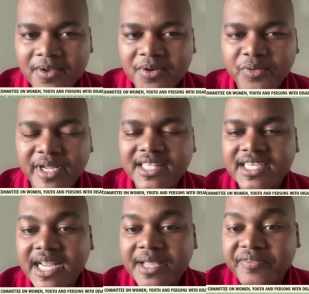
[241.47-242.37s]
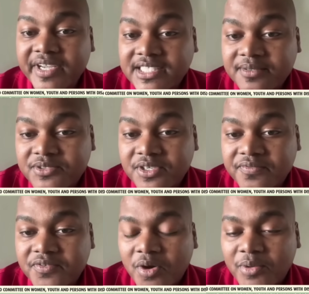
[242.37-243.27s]
When the rape victims
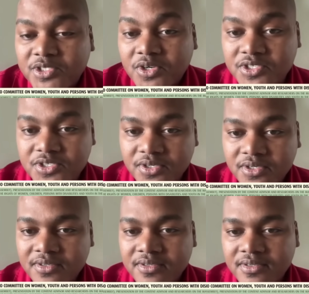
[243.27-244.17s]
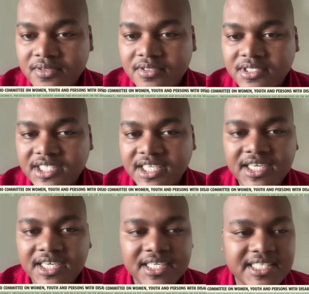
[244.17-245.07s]
of Omotoso
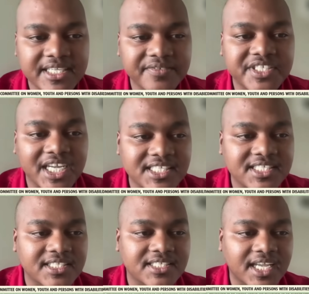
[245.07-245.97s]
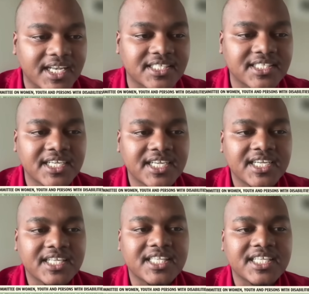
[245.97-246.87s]
didn't receive justice, and
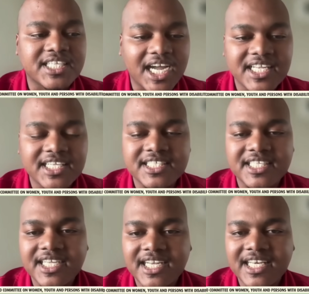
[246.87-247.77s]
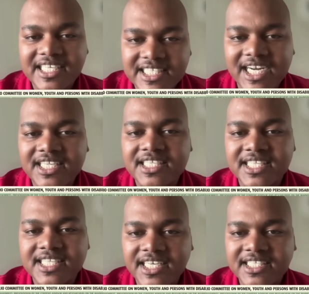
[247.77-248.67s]
the judge literally
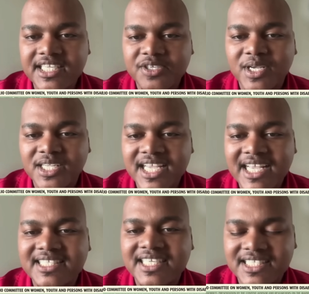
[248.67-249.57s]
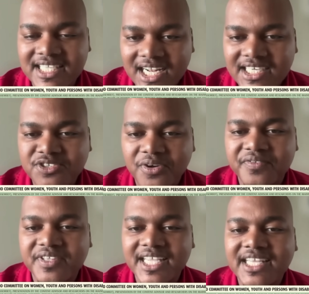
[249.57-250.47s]
said it was as a result
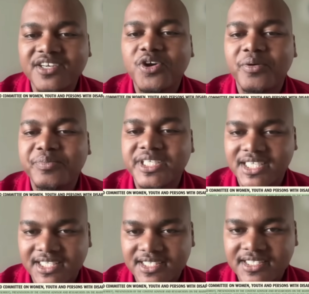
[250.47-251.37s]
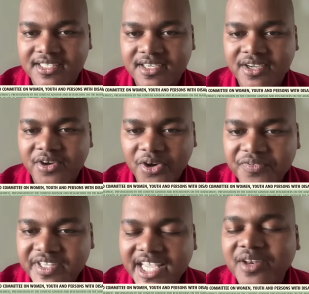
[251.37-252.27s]
of the incompetence
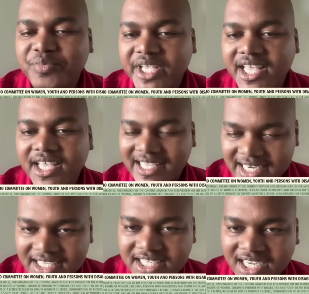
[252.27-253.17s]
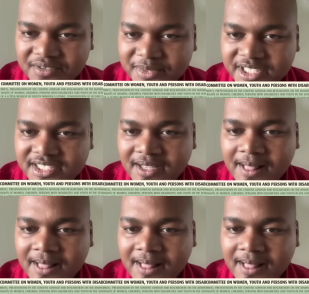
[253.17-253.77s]
of the NPA in her judgment,